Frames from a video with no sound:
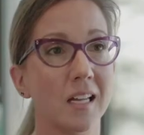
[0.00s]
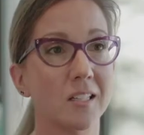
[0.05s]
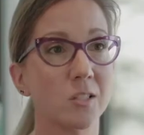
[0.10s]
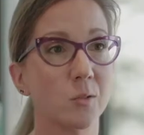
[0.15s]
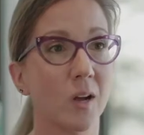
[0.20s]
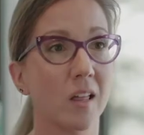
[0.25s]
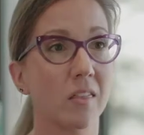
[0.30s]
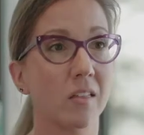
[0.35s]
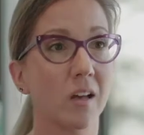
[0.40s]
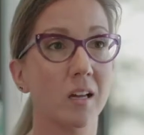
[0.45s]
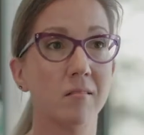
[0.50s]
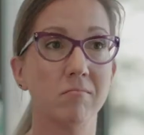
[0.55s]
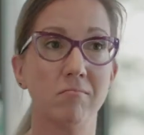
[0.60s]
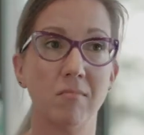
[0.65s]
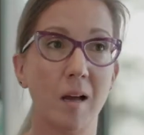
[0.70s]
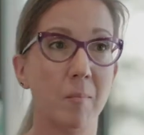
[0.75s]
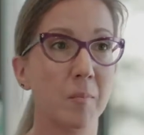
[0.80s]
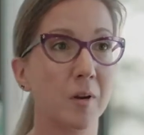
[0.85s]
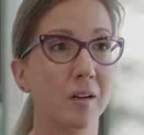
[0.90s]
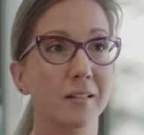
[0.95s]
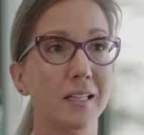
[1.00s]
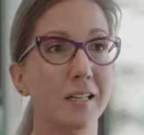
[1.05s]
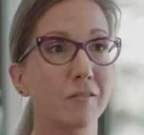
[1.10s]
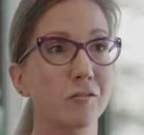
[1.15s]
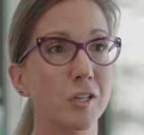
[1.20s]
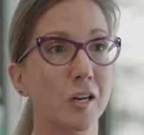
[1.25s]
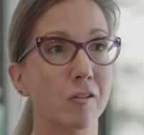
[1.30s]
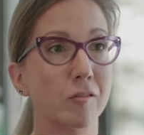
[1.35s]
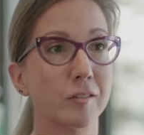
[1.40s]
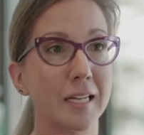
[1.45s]
And so I thought, I'm gonna leave
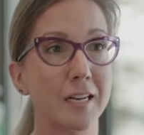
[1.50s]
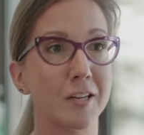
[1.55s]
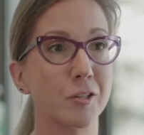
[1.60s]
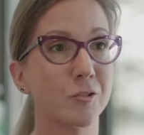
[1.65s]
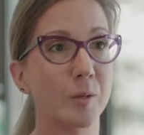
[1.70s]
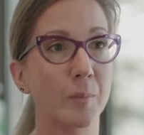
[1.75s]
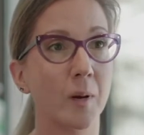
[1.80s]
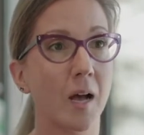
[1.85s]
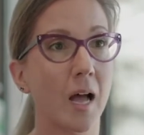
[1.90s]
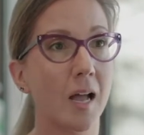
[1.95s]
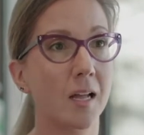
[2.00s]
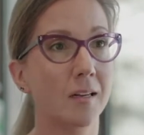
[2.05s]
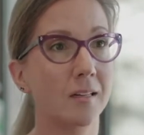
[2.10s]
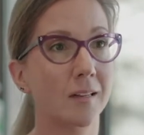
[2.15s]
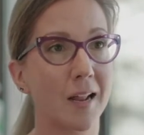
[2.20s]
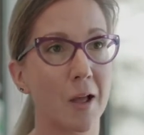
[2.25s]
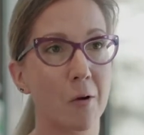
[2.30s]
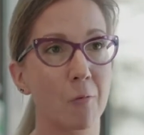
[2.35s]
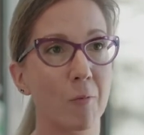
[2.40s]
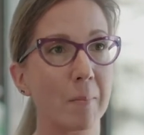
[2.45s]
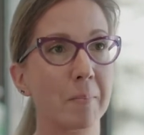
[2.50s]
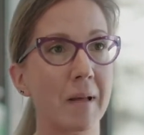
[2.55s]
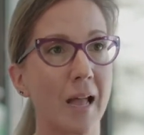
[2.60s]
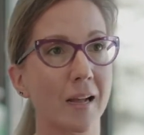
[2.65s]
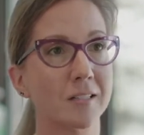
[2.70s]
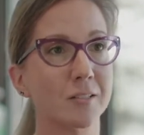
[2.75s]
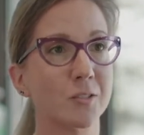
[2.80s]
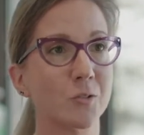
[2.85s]
general dentistry behind and I went back to